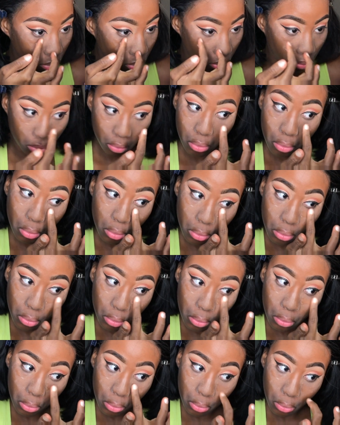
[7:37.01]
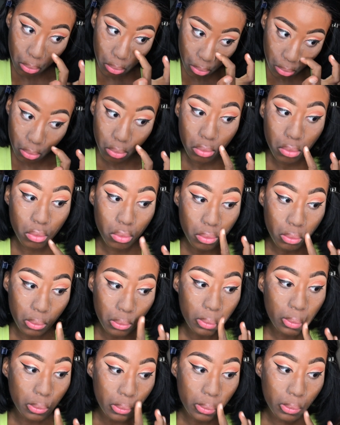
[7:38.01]
because of the Becca primer, so I'm using the
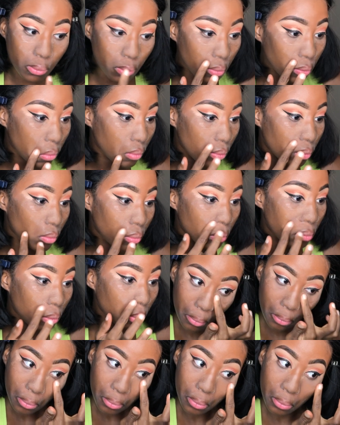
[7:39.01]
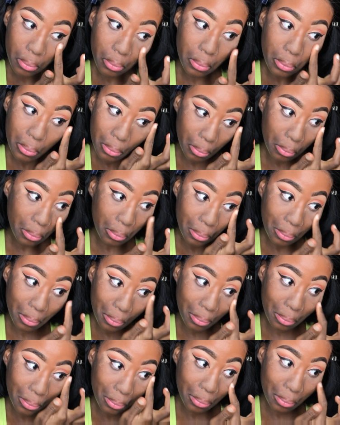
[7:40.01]
Smashbox primer to make it
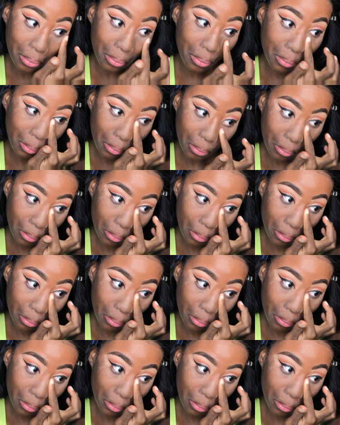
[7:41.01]
look more